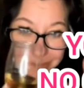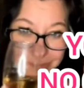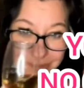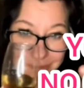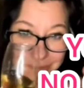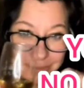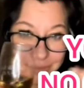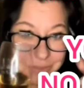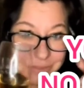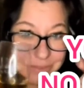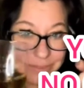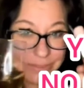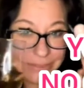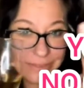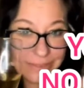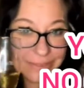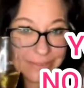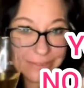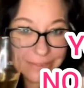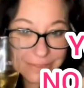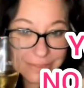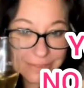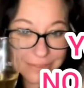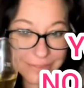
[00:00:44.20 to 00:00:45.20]

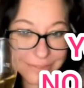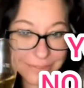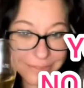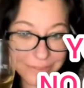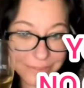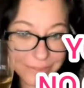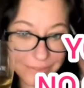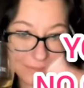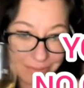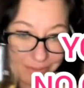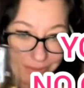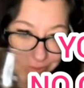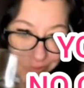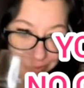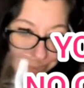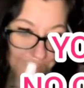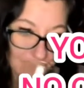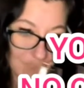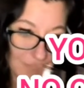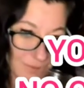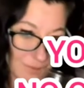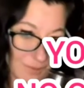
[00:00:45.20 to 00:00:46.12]
(silence)